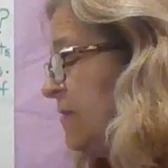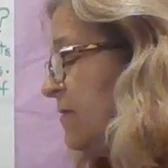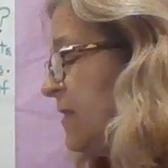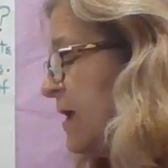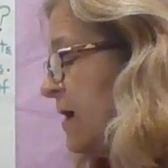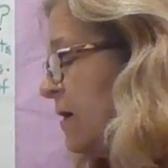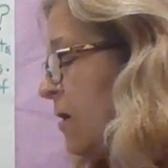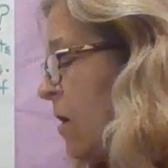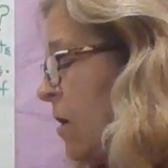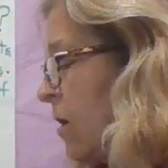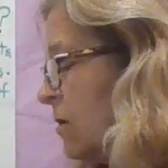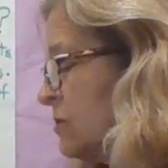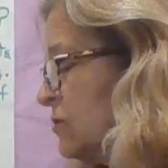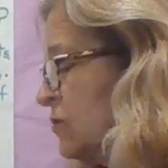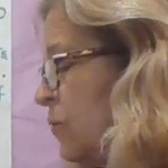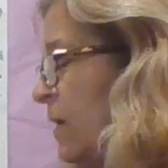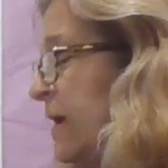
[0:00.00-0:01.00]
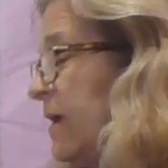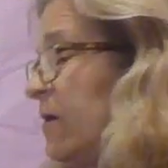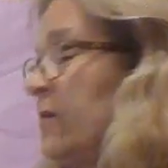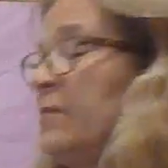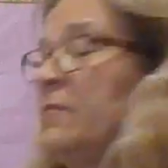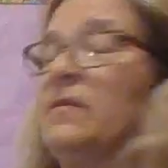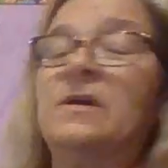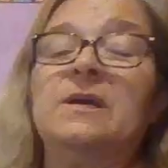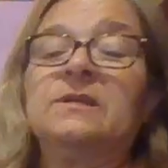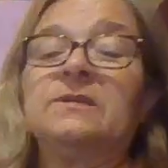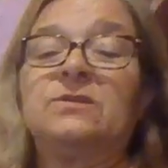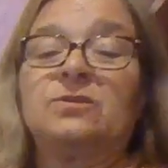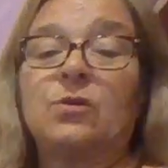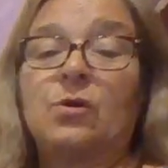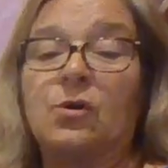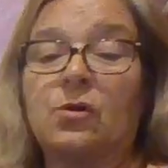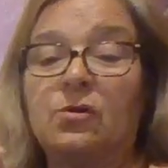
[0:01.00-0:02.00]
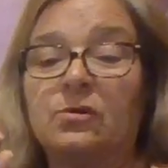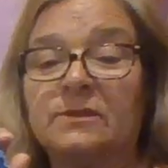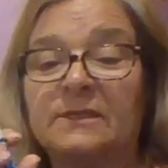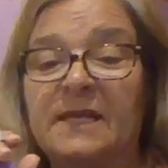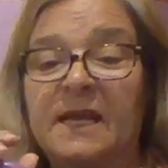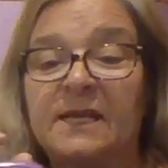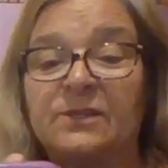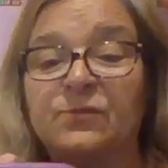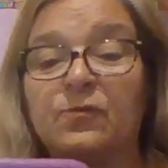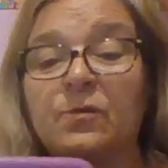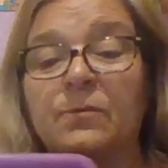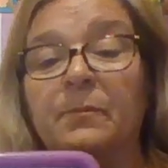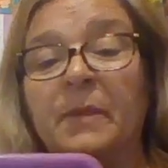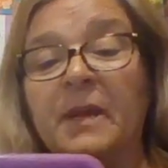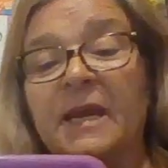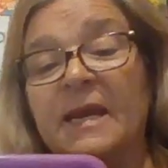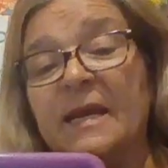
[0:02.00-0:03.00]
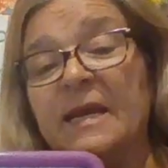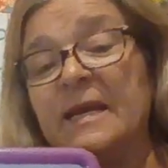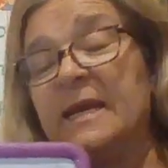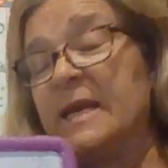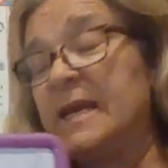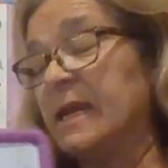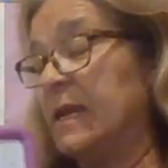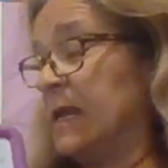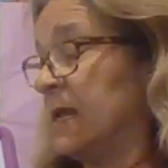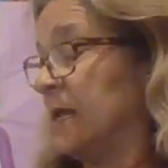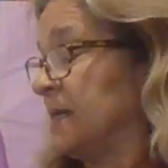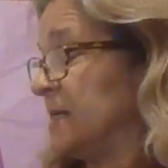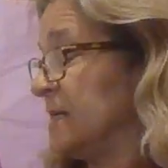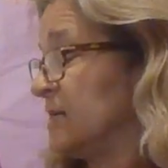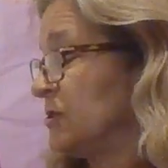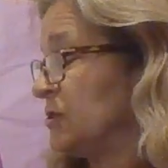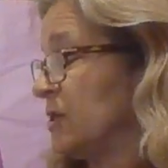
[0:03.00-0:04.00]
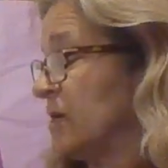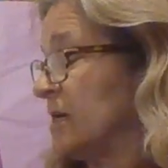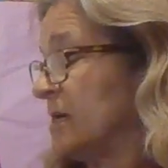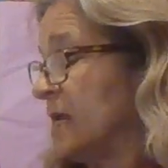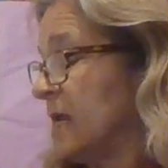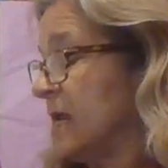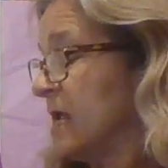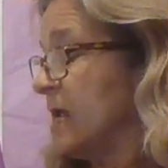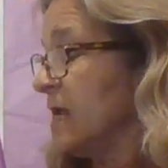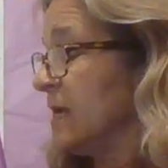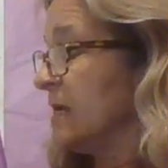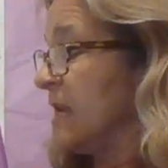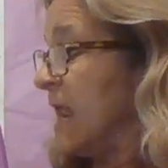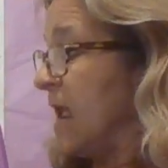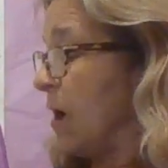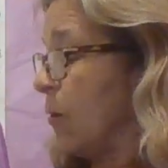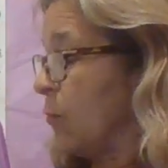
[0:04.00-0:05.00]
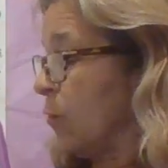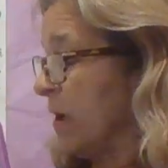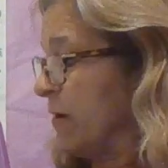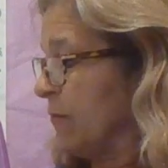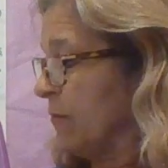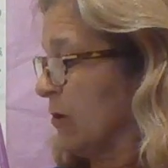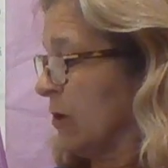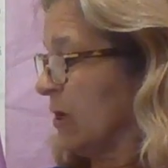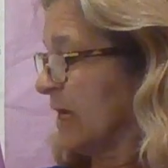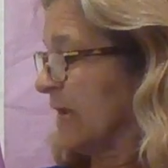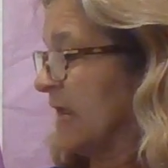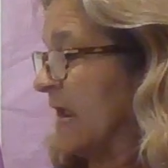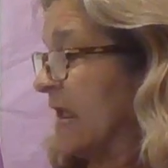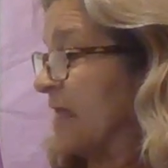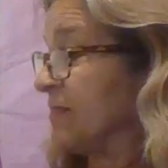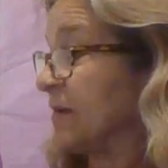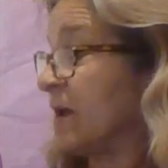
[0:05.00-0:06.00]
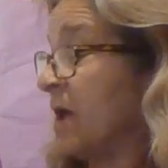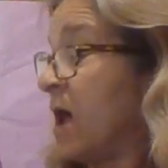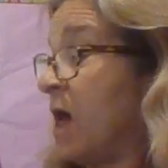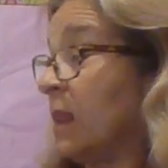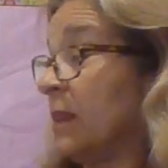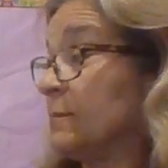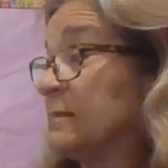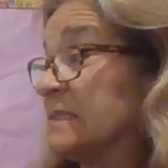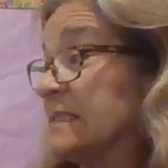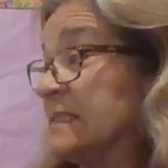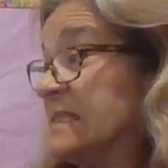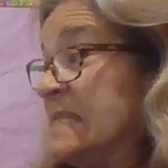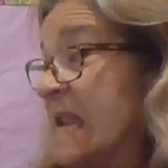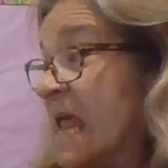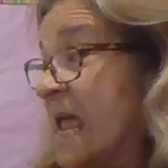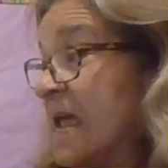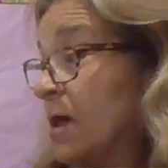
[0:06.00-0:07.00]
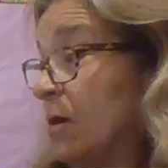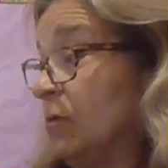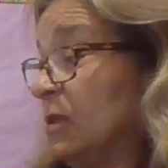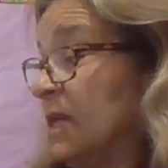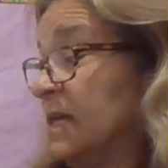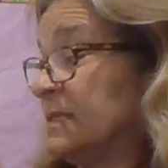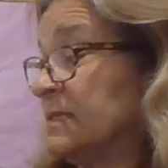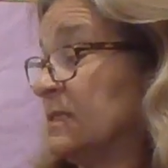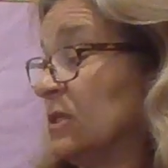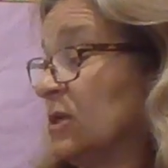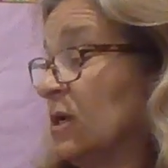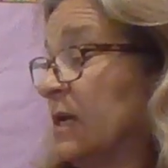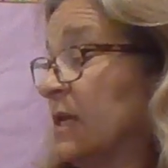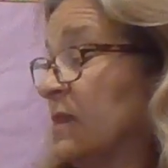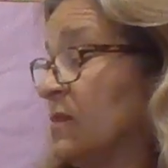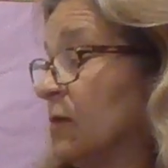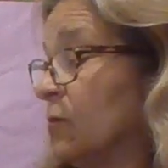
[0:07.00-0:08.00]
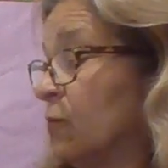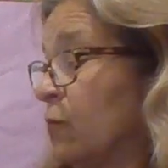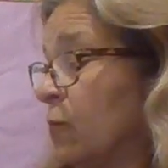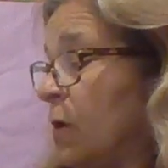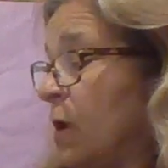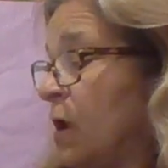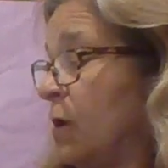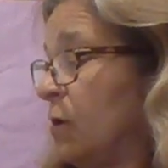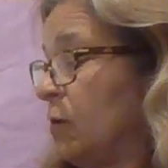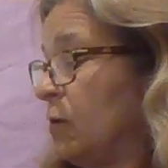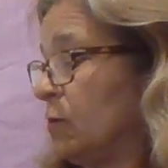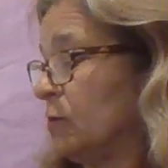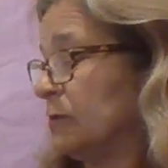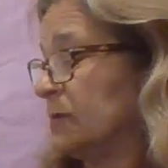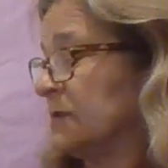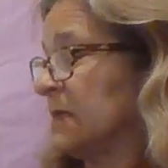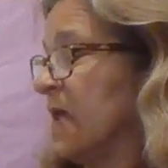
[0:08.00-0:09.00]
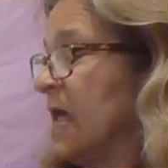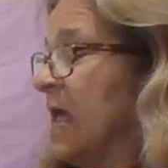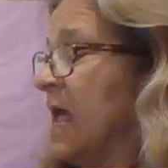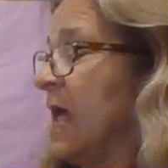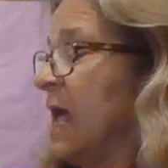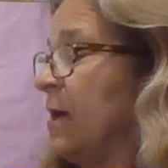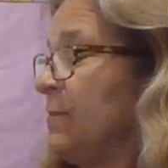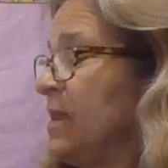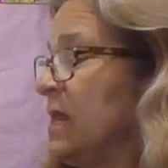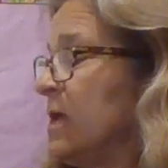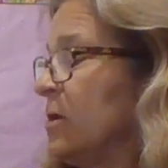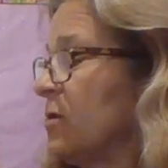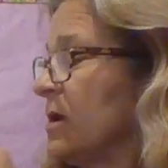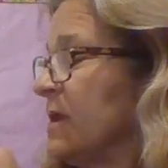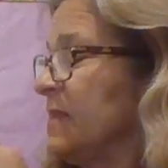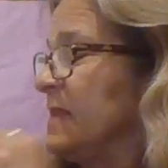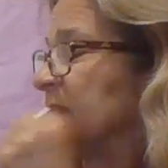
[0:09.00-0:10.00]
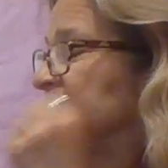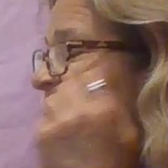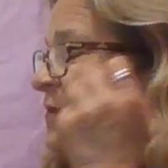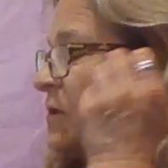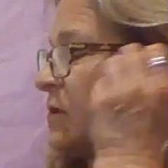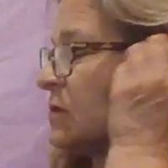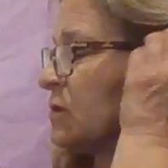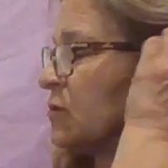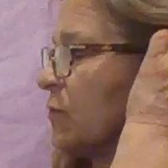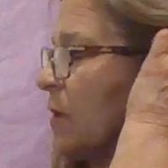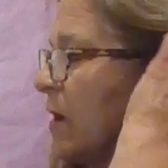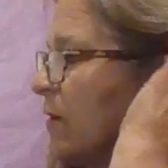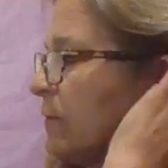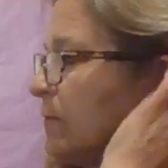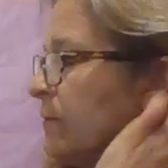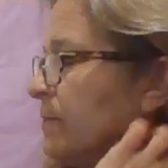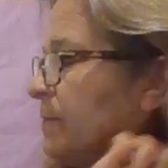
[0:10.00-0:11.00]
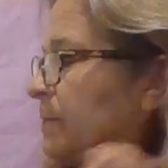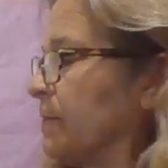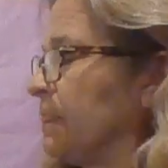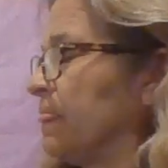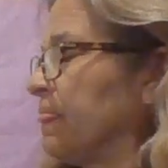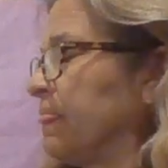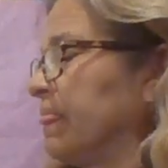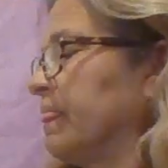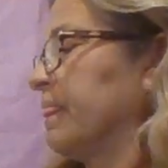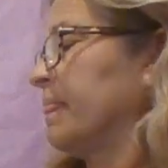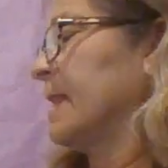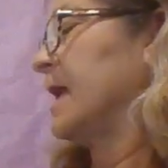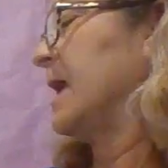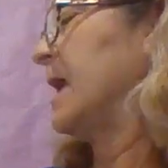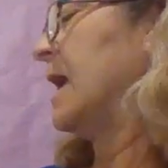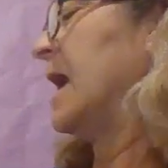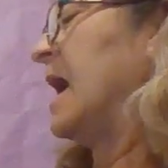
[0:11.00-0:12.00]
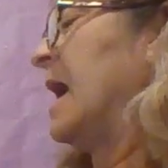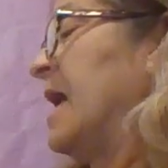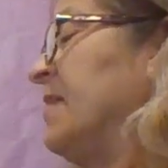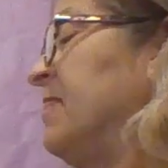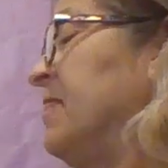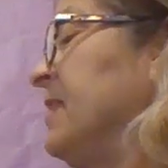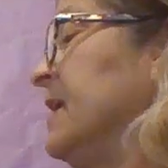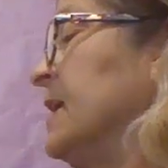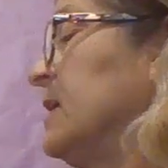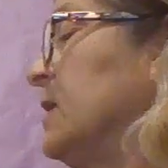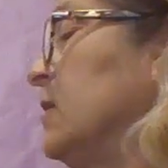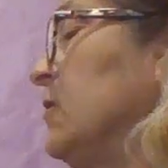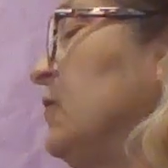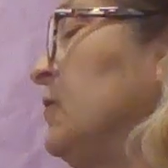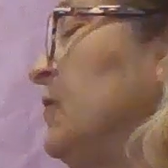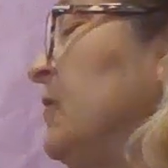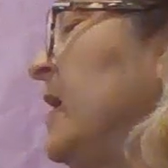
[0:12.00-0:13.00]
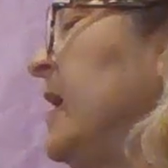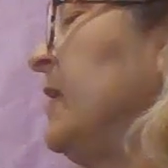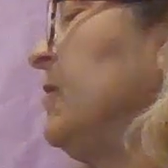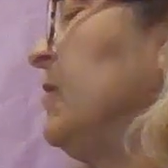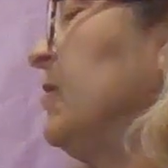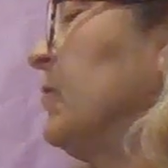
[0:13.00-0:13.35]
there are 12 circles. That's repeated addition. Now we were looking at the columns. Now let's look at the rows. How many are in this first row? I think you said